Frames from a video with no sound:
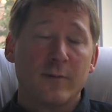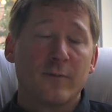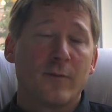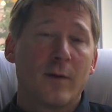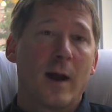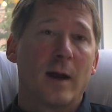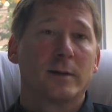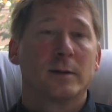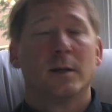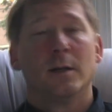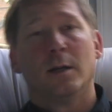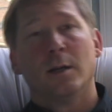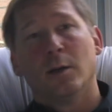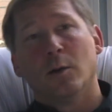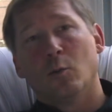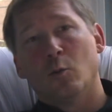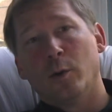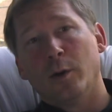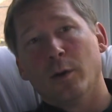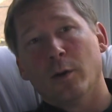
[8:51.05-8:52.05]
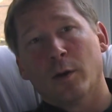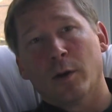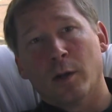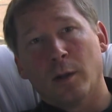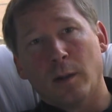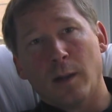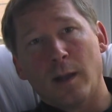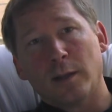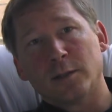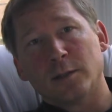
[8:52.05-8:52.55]
In fact, we are
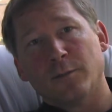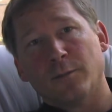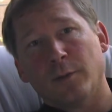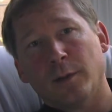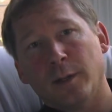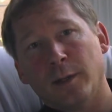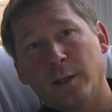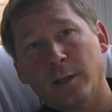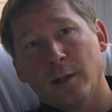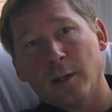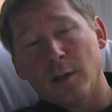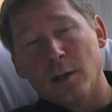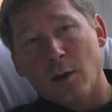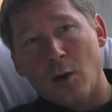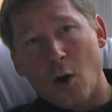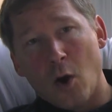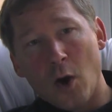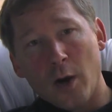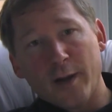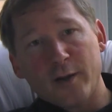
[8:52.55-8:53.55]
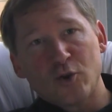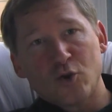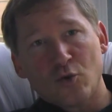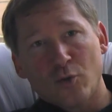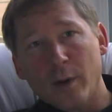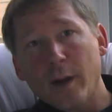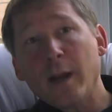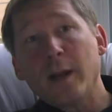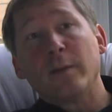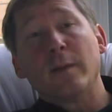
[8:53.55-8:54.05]
collectively on a
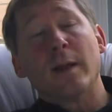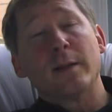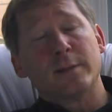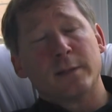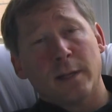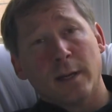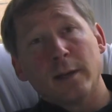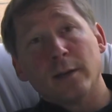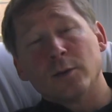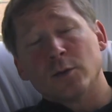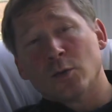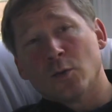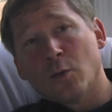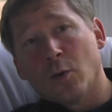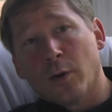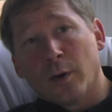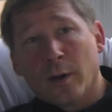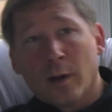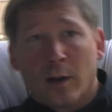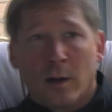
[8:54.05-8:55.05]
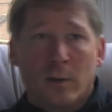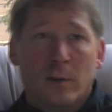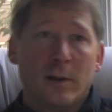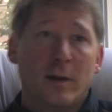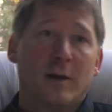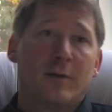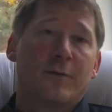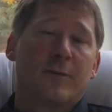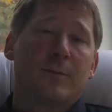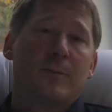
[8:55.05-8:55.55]
train that's headed toward a
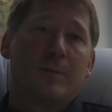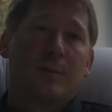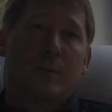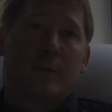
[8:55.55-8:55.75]
cliff.